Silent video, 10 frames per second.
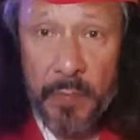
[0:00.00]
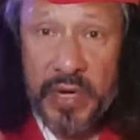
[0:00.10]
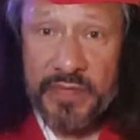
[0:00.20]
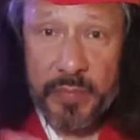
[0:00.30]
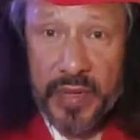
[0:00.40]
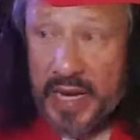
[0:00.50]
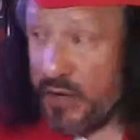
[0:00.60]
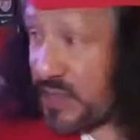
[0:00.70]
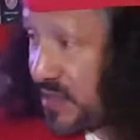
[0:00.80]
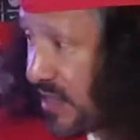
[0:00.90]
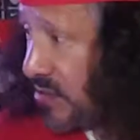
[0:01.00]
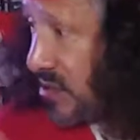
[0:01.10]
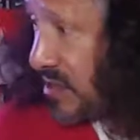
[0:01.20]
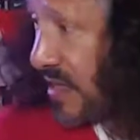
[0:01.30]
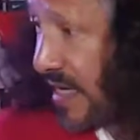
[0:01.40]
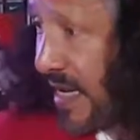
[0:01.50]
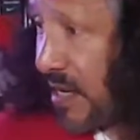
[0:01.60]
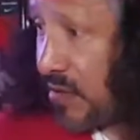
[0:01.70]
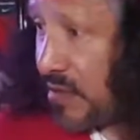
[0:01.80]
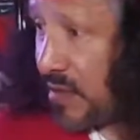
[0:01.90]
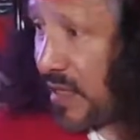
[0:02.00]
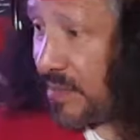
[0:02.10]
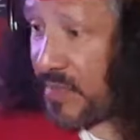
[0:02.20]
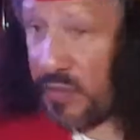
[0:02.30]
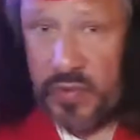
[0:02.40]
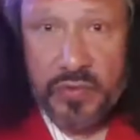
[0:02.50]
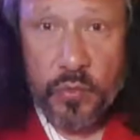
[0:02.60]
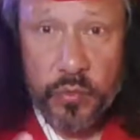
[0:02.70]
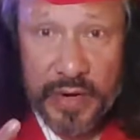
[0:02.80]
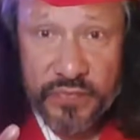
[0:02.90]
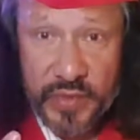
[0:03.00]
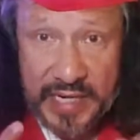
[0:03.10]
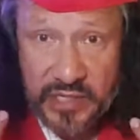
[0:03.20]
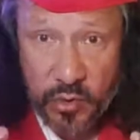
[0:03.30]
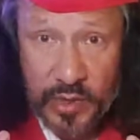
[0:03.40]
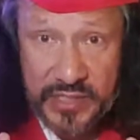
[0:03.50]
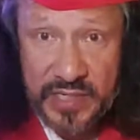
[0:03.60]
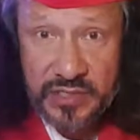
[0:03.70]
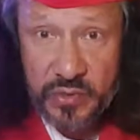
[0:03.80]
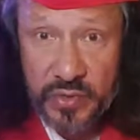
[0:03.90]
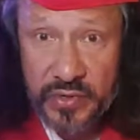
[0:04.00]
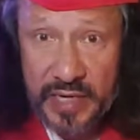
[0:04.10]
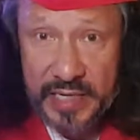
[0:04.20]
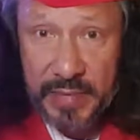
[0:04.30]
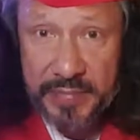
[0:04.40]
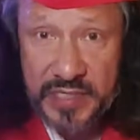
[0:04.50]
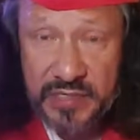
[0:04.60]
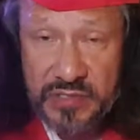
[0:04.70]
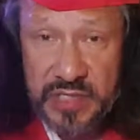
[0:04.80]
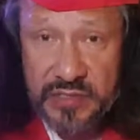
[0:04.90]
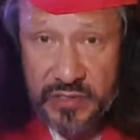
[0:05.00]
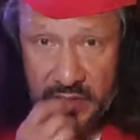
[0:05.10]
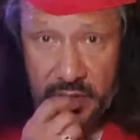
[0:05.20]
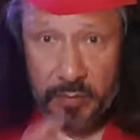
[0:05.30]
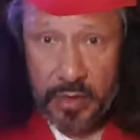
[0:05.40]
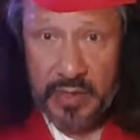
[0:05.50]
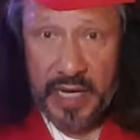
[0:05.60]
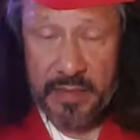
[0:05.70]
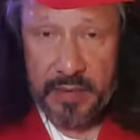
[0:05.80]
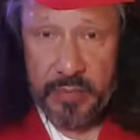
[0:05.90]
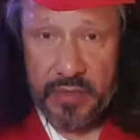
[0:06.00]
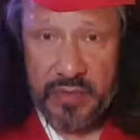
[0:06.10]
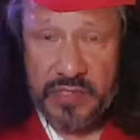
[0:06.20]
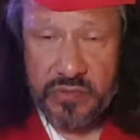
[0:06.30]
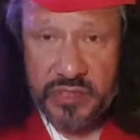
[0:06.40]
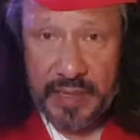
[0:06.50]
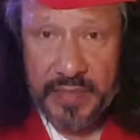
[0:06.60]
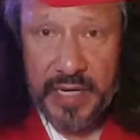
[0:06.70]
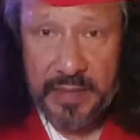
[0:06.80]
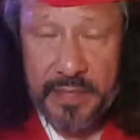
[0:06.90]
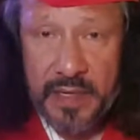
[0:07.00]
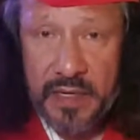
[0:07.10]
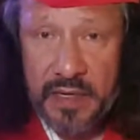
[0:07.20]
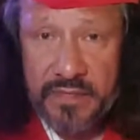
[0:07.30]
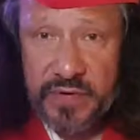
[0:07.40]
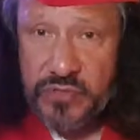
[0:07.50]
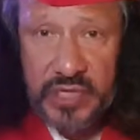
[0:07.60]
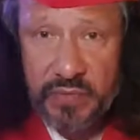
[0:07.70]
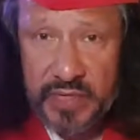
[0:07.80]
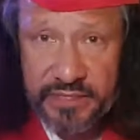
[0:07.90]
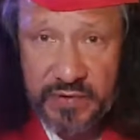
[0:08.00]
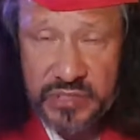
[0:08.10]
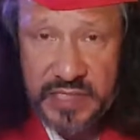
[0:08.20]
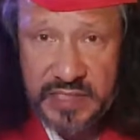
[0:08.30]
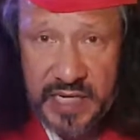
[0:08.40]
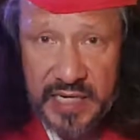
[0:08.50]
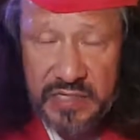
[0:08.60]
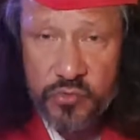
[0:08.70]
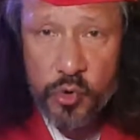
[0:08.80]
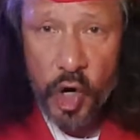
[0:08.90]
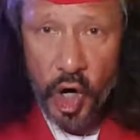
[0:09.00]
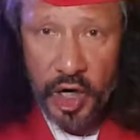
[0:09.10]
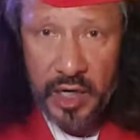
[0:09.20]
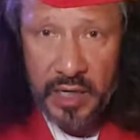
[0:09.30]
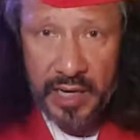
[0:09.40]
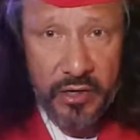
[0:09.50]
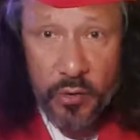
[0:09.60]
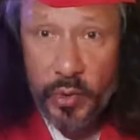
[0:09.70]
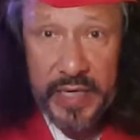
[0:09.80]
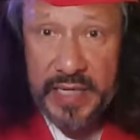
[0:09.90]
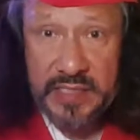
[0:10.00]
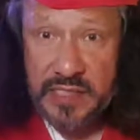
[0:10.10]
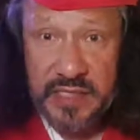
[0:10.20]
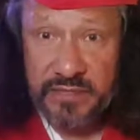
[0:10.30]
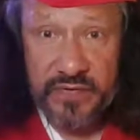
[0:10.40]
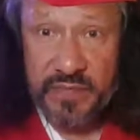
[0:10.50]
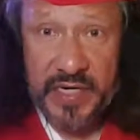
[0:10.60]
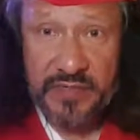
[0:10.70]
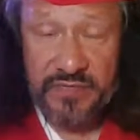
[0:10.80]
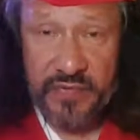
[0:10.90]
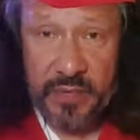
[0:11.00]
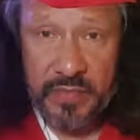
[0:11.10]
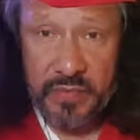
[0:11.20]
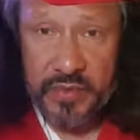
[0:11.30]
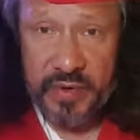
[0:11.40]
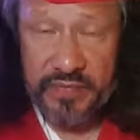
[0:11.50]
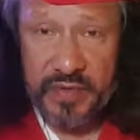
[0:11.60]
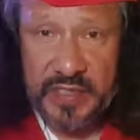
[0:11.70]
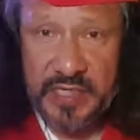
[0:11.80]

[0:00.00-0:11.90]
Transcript: But if a player continues to stay down and the referee has a question as to whether or not he might be seriously injured, then he'll blow the game. He'll blow the whistle and stop the game. What Phil Schoen said is wrong. I don't know where he gets this information from with referees.